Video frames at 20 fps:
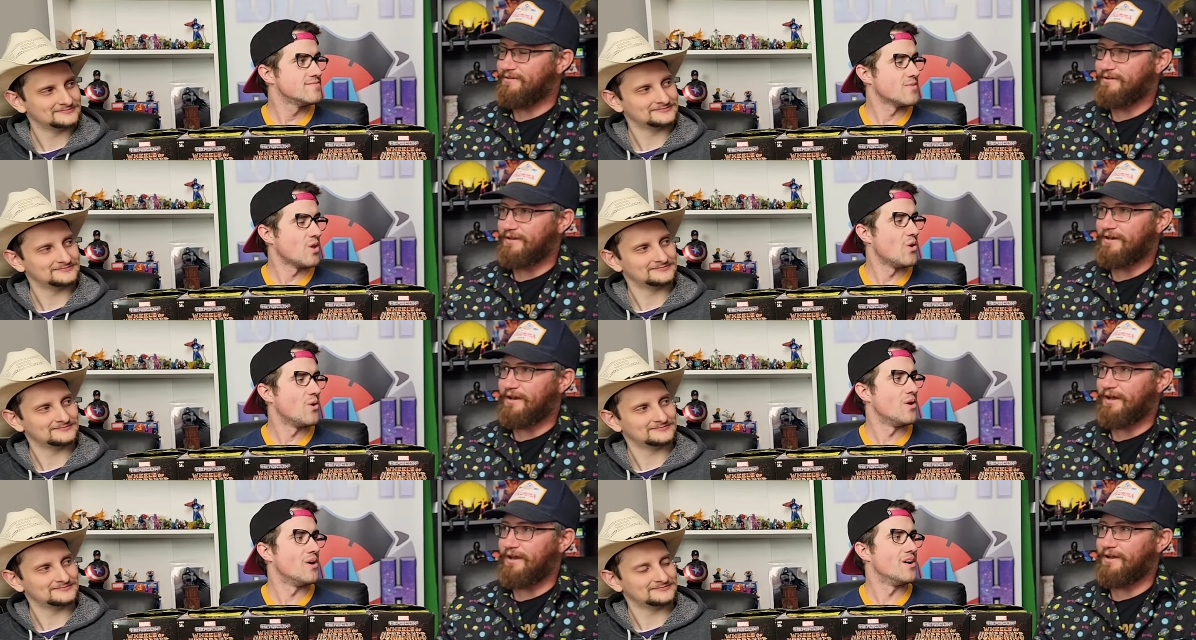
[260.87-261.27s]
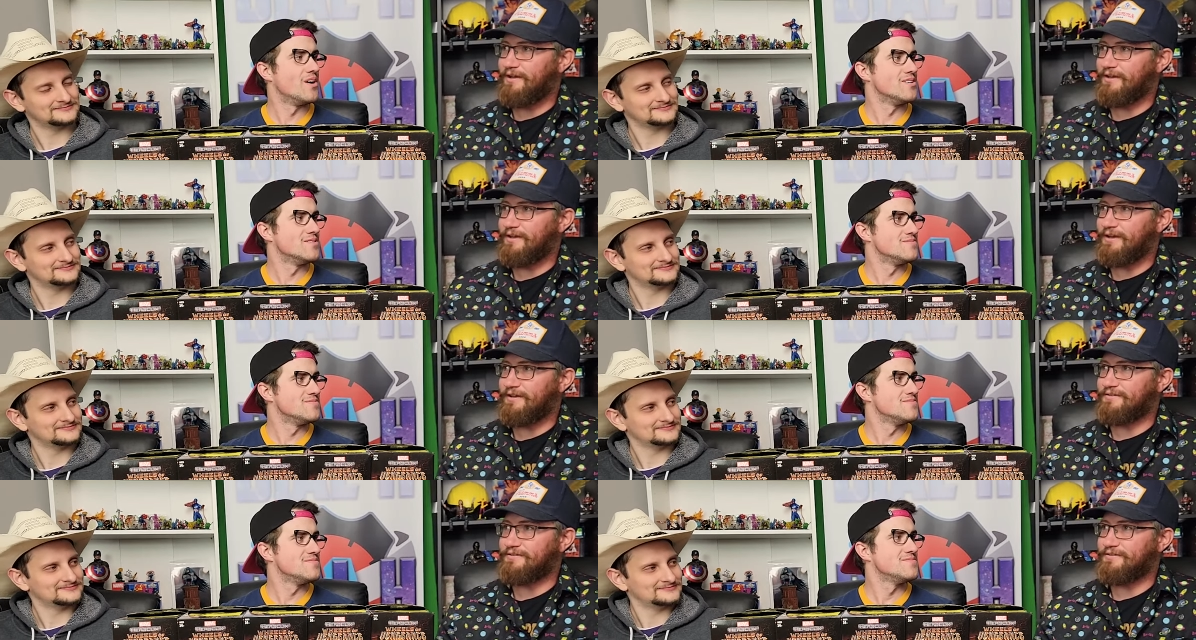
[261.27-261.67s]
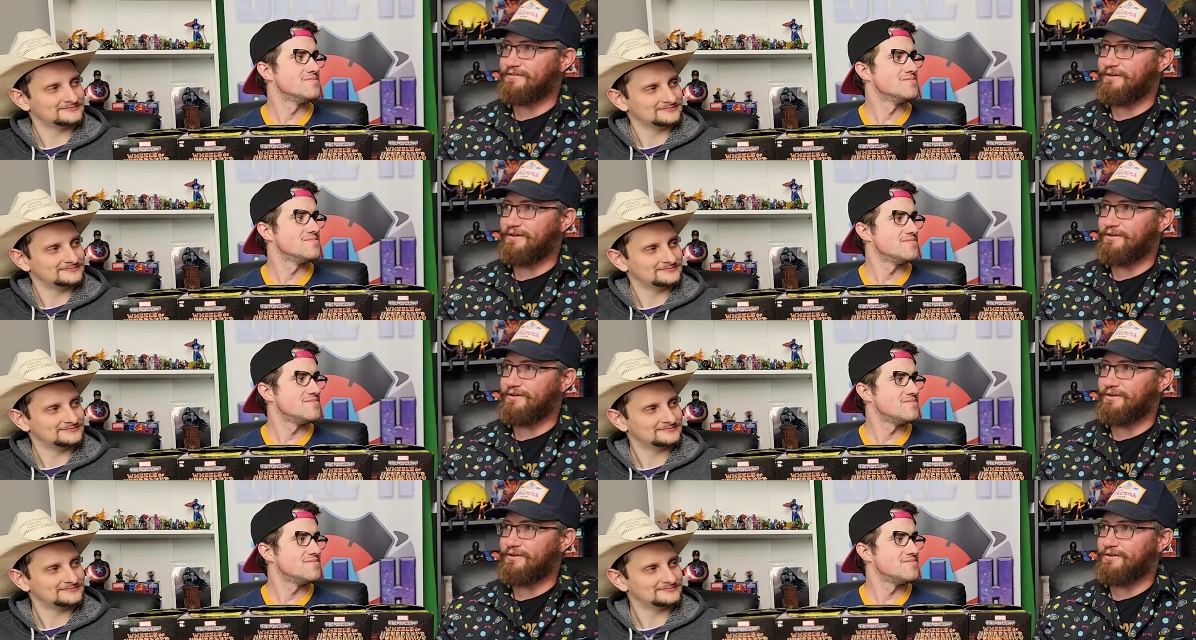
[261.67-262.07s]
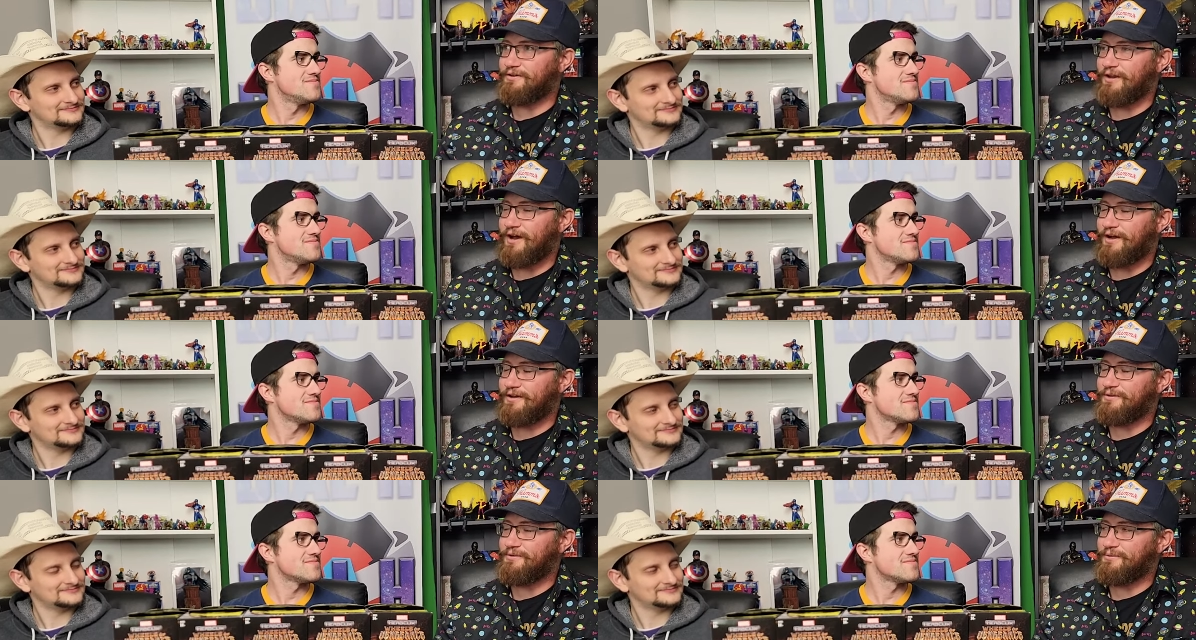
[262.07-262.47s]
Speaker 1: Oh, not, yeah. It's
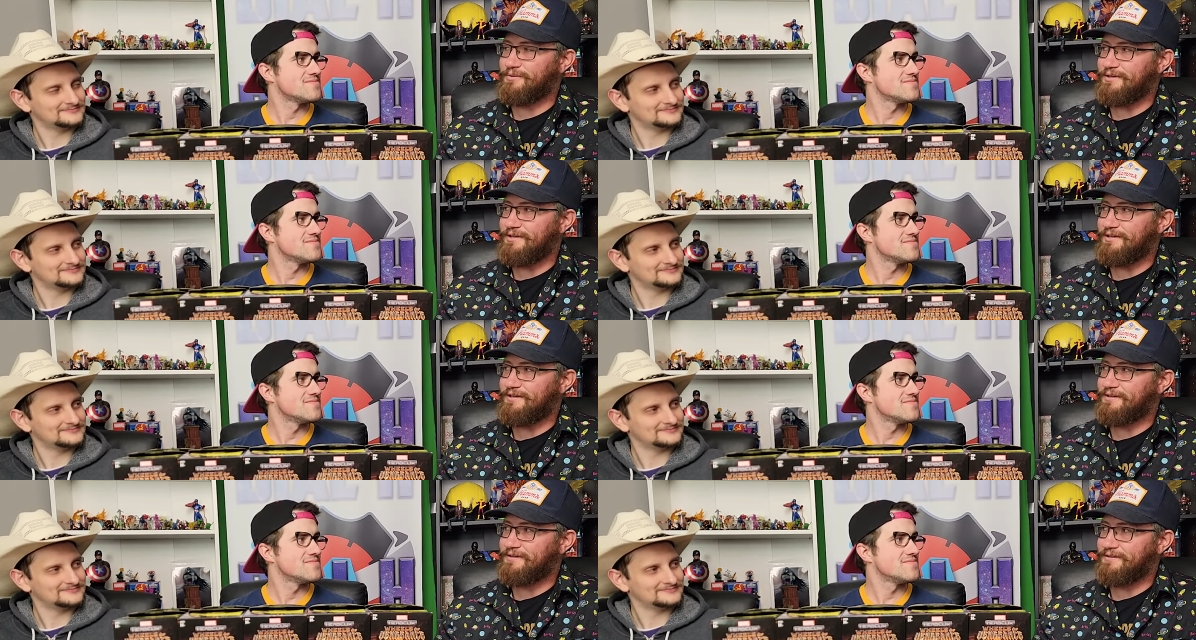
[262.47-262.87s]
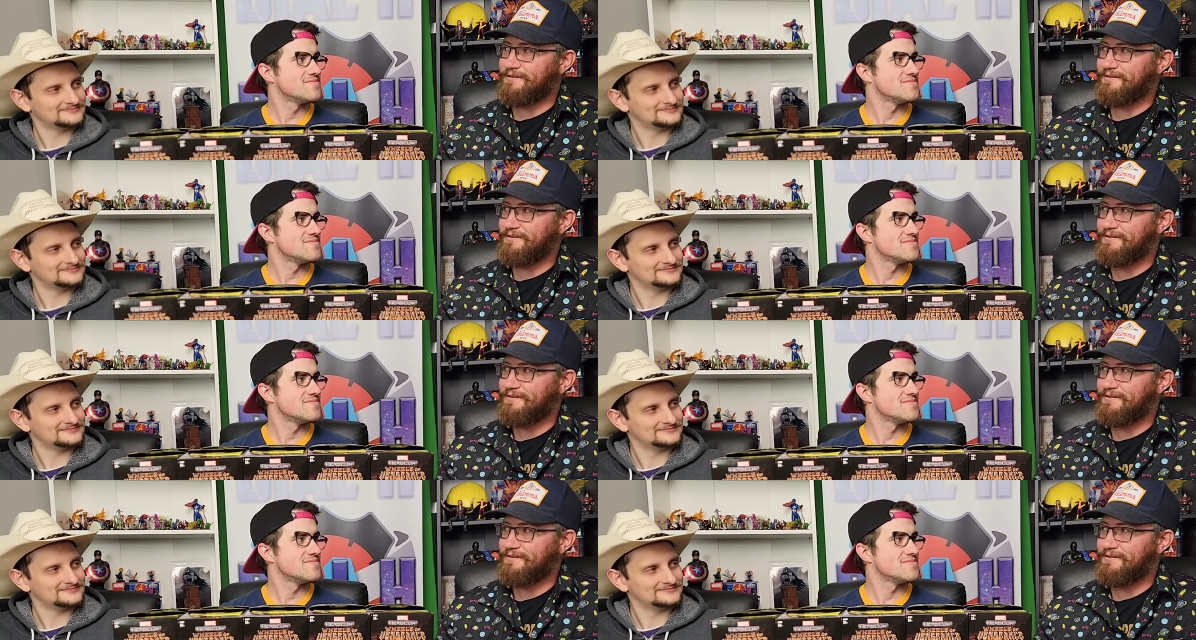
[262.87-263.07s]
not unique,